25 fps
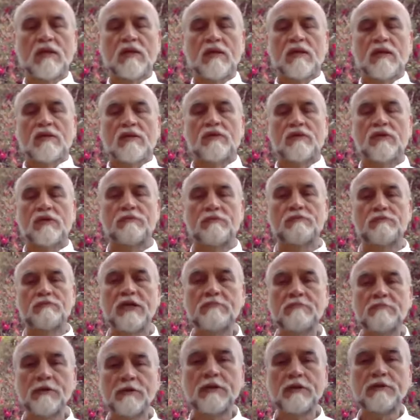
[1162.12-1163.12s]
There are
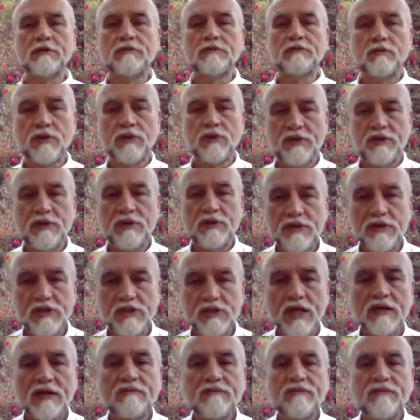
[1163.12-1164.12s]
people within the
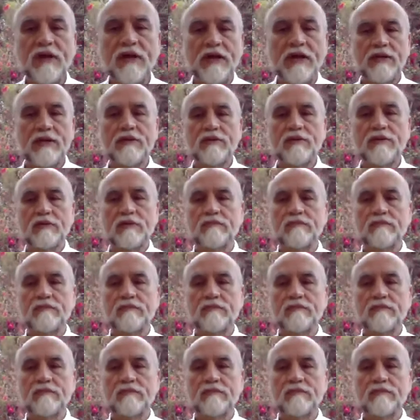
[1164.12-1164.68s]
Jain faith